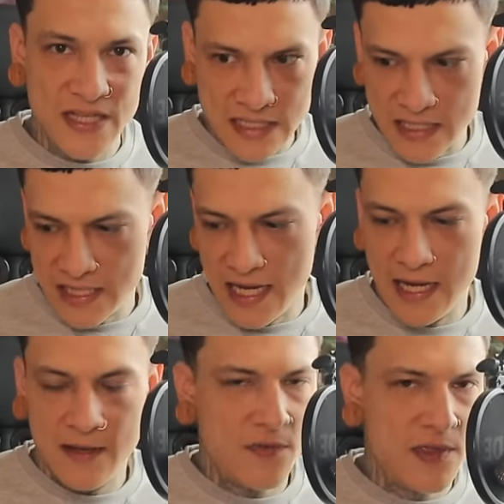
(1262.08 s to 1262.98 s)
This is
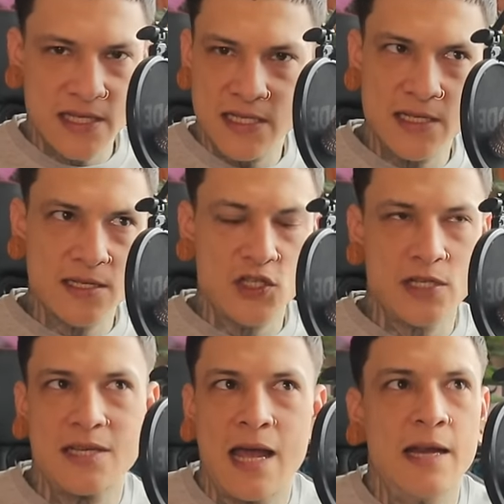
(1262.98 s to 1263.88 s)
it. This is
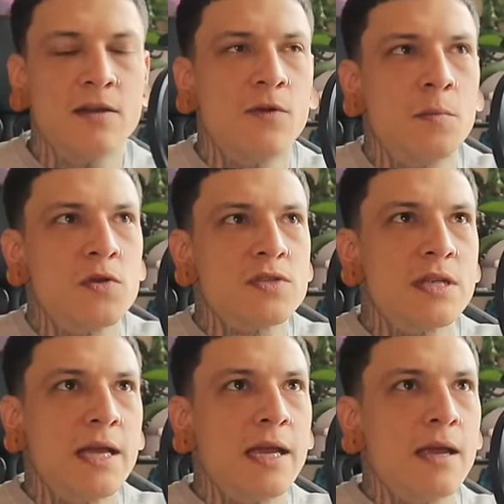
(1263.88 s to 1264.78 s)
just kind of almost
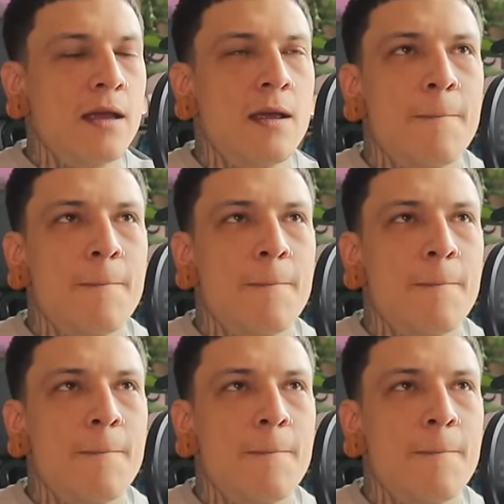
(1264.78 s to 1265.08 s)
like